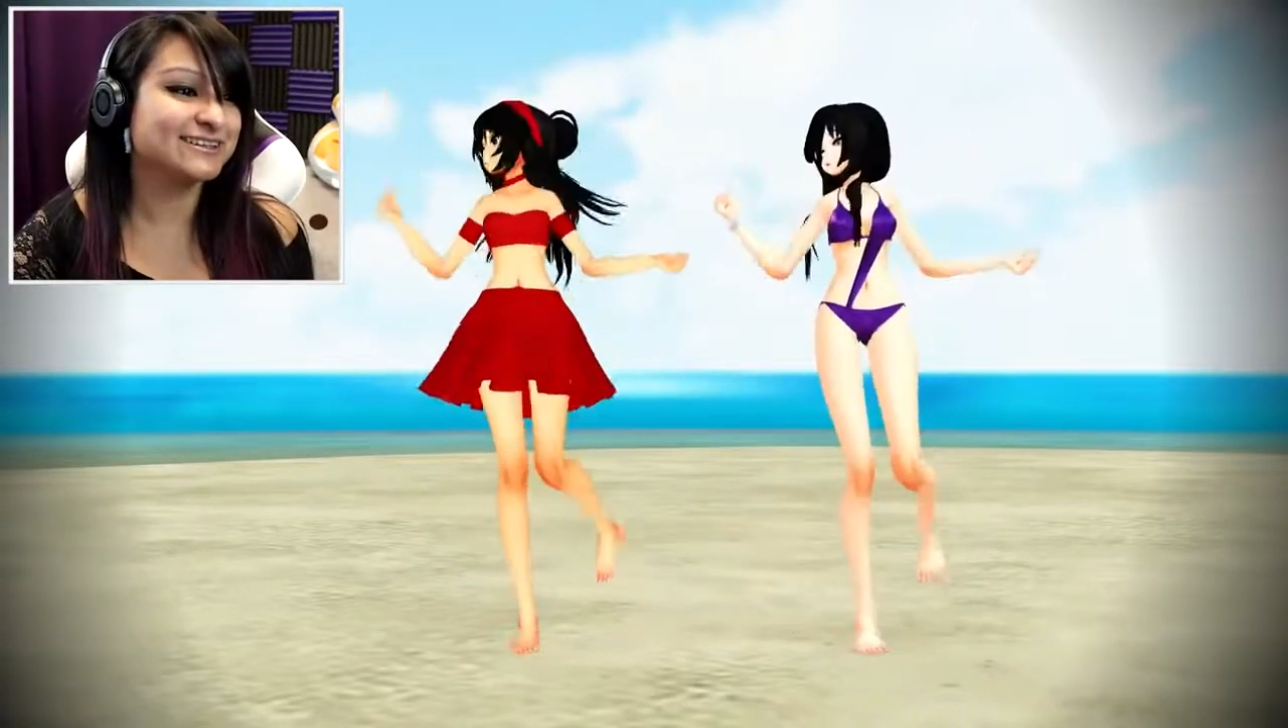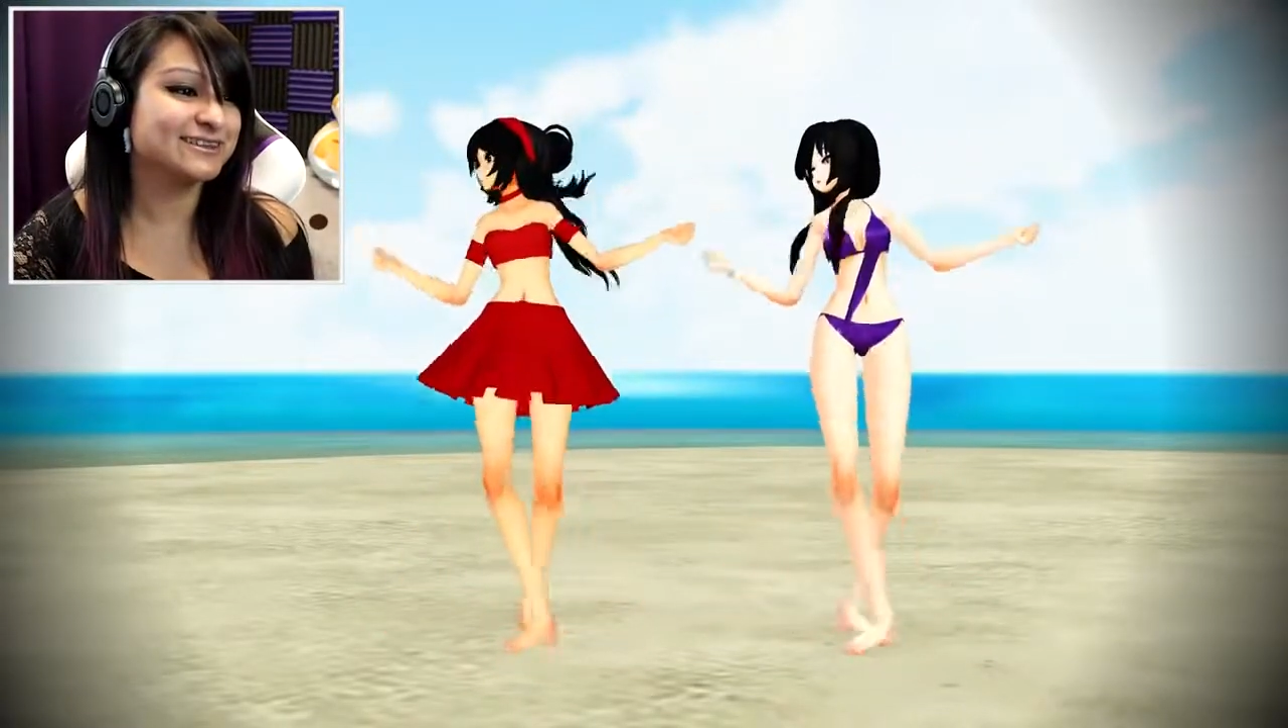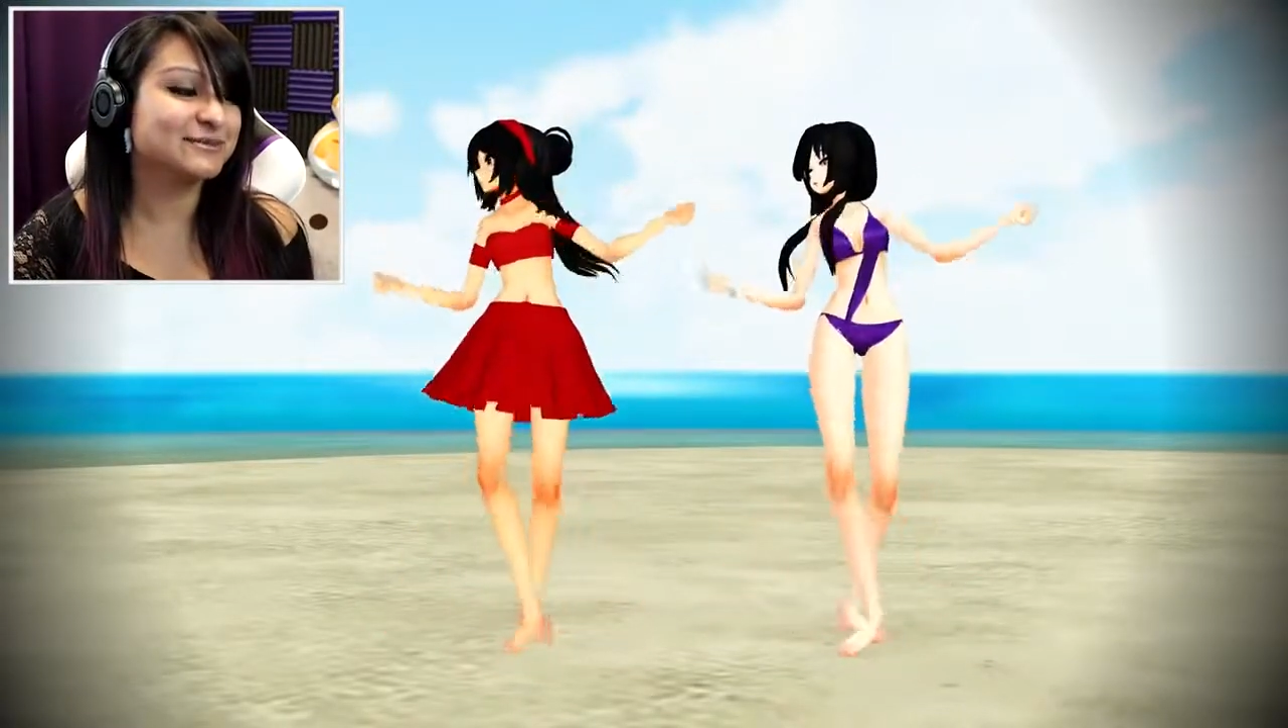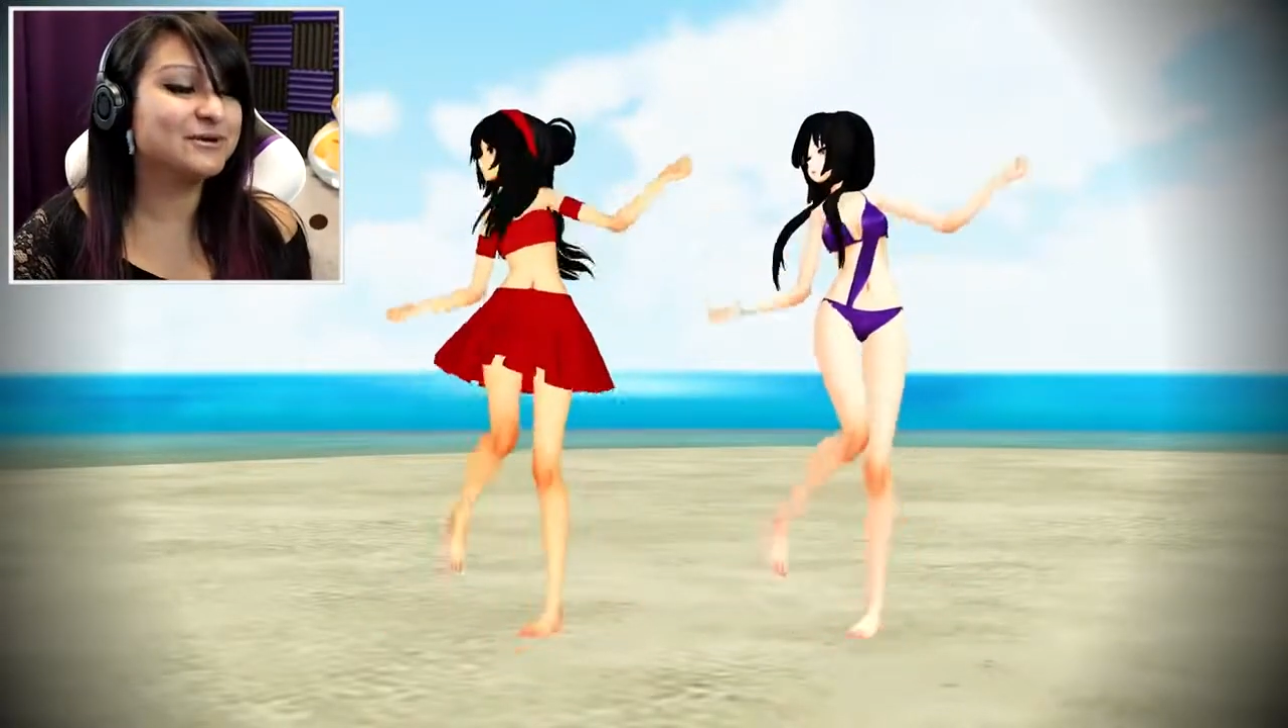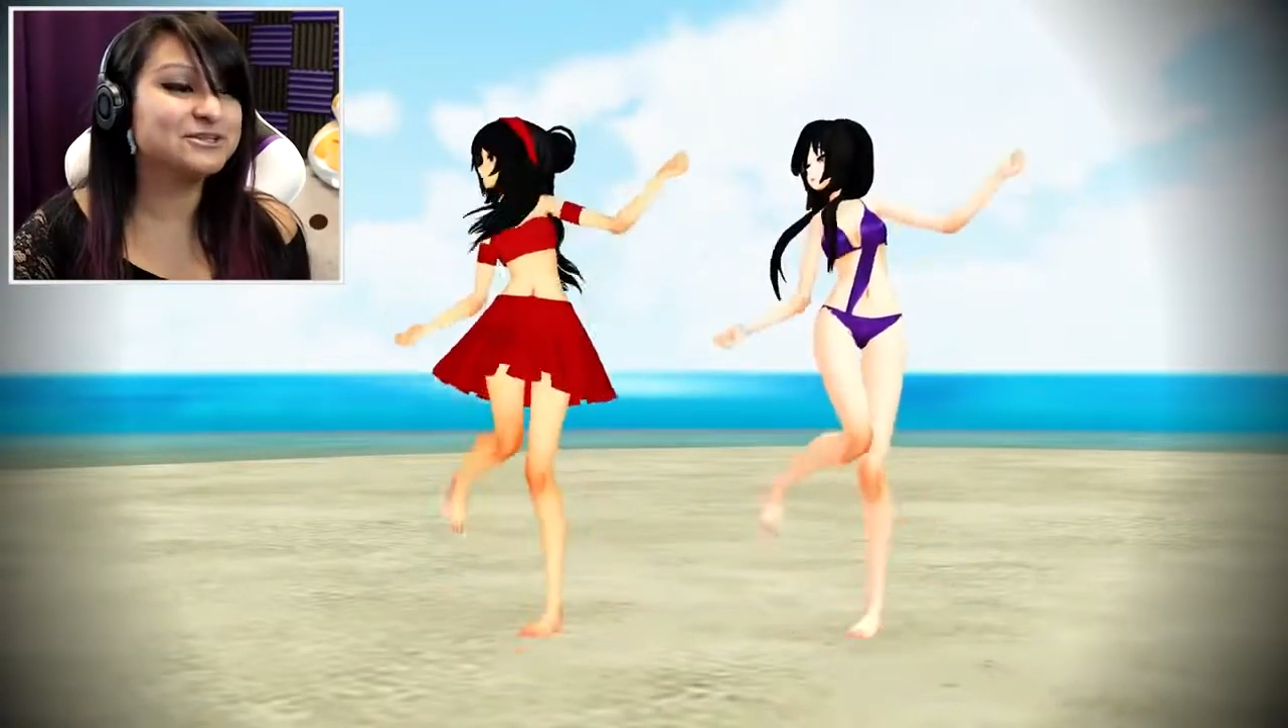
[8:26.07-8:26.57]

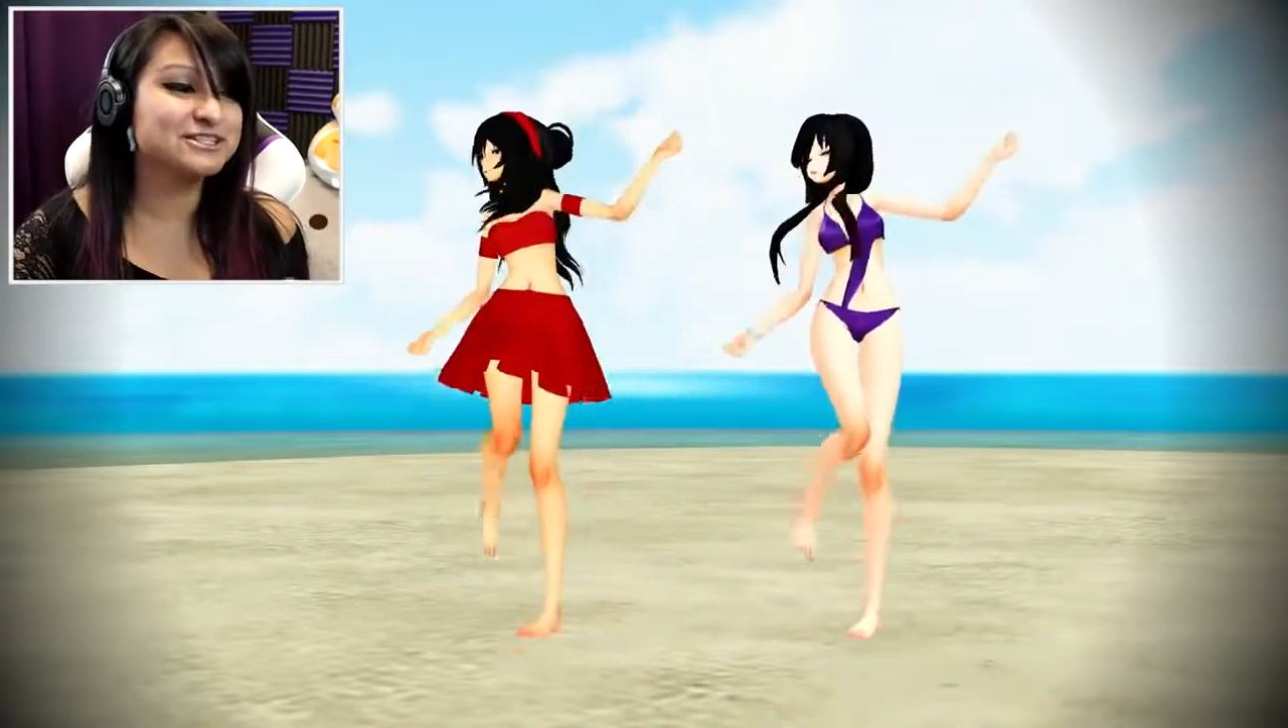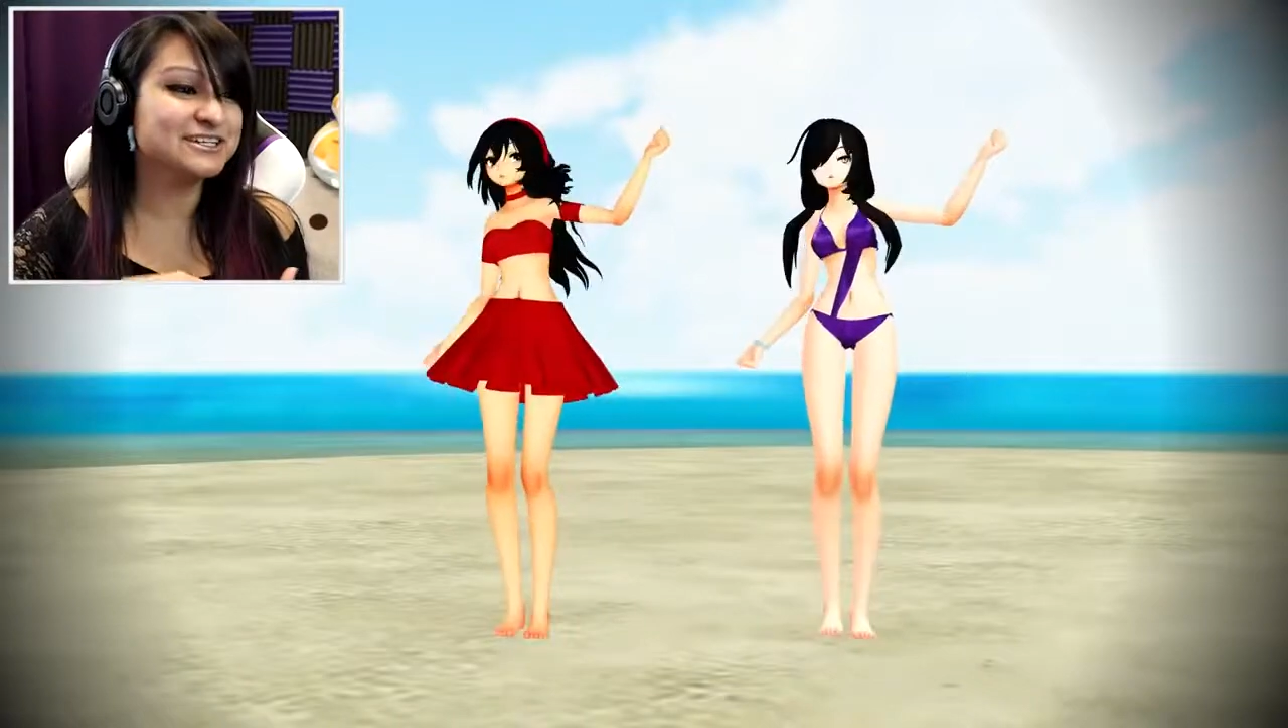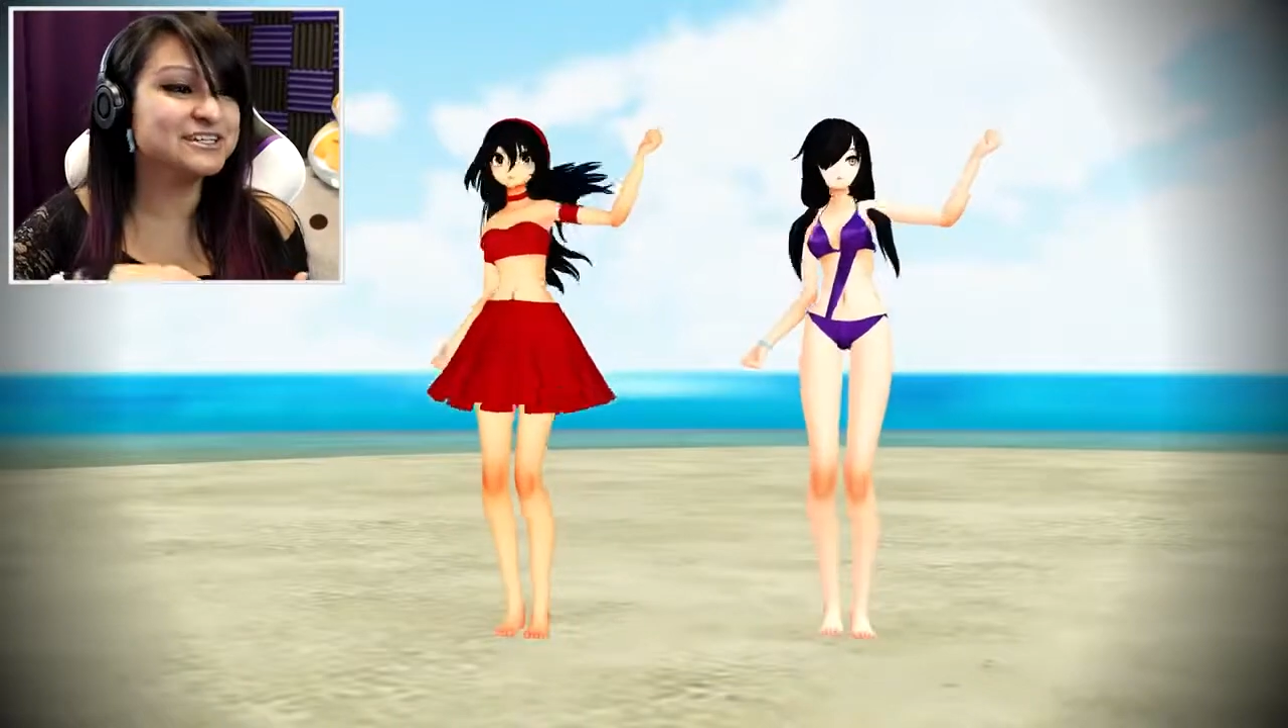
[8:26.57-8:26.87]
The motion